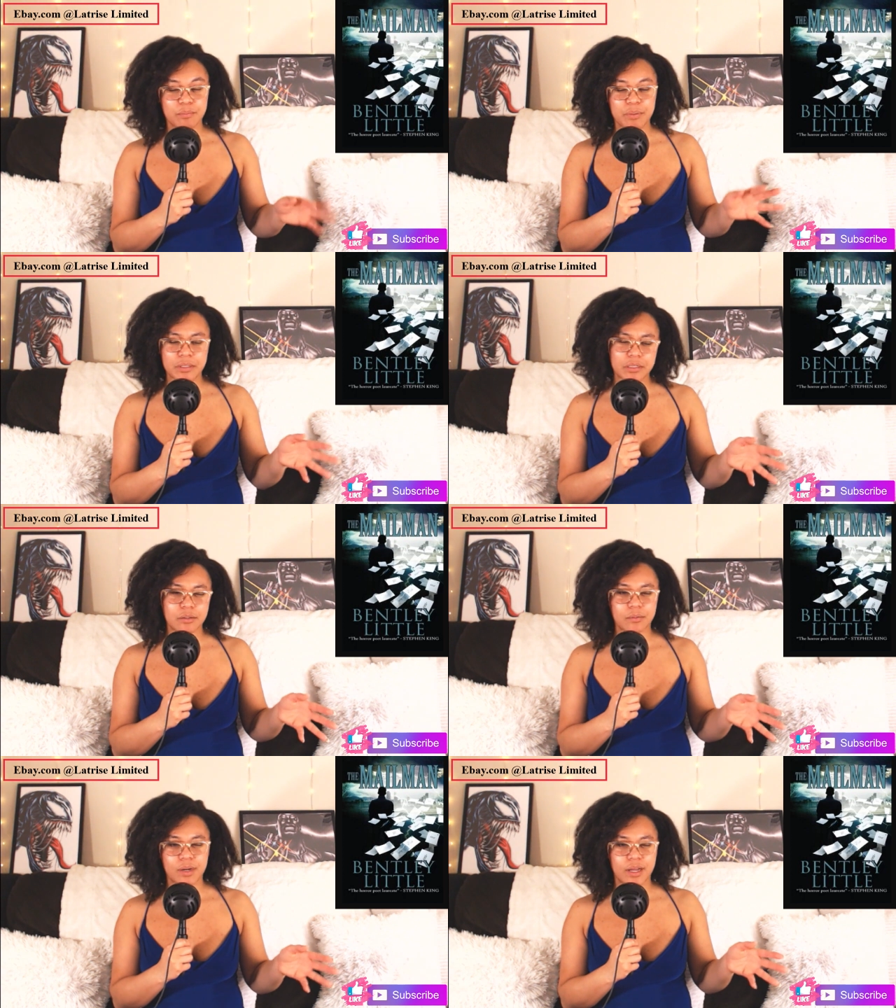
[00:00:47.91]
Billy's
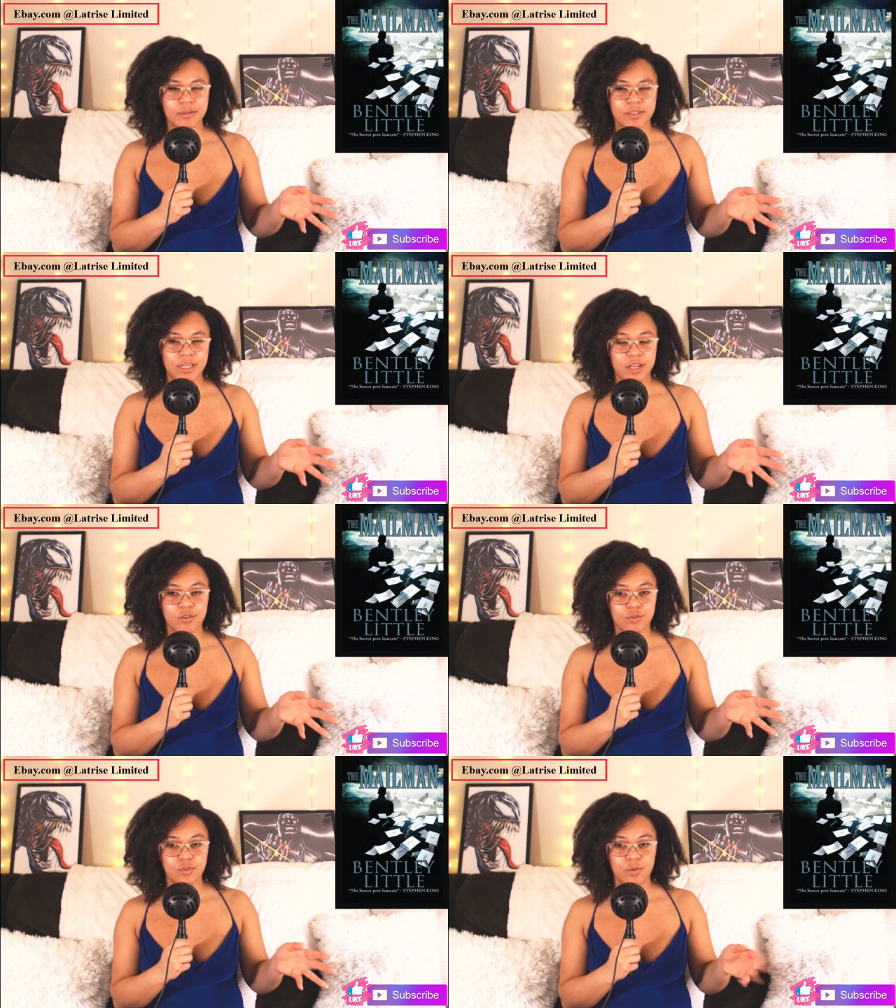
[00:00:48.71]
around ten
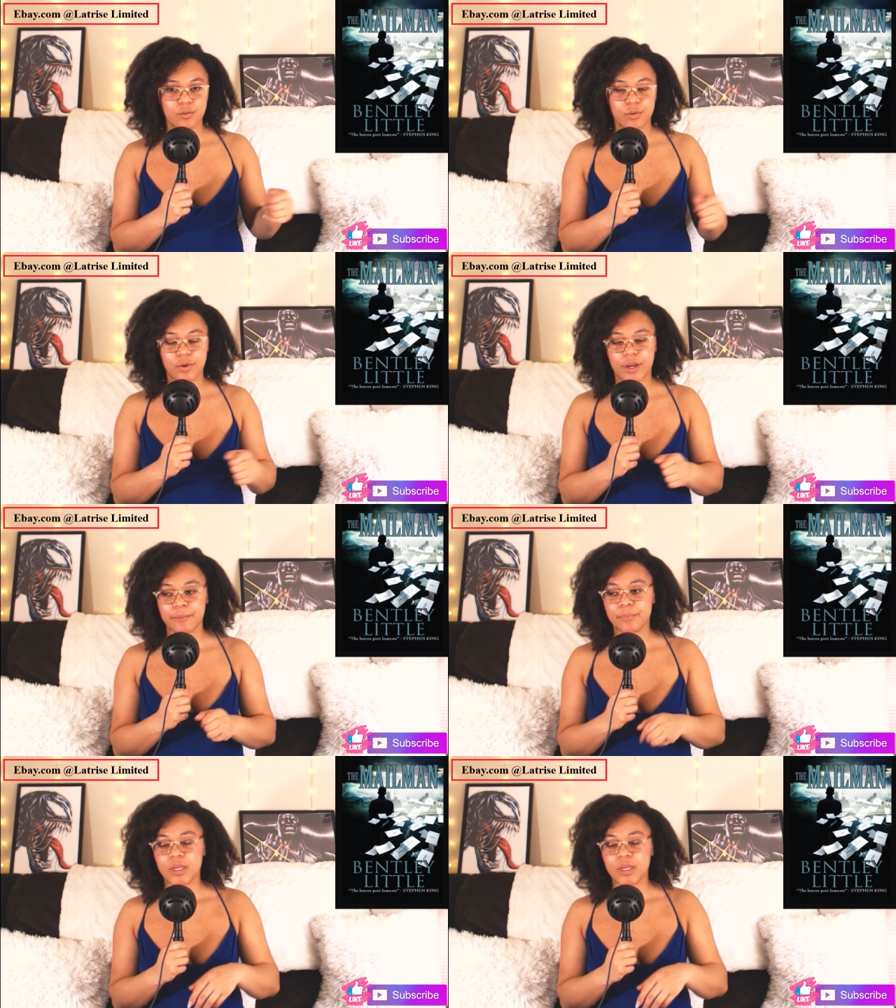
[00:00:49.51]
years old. Okay.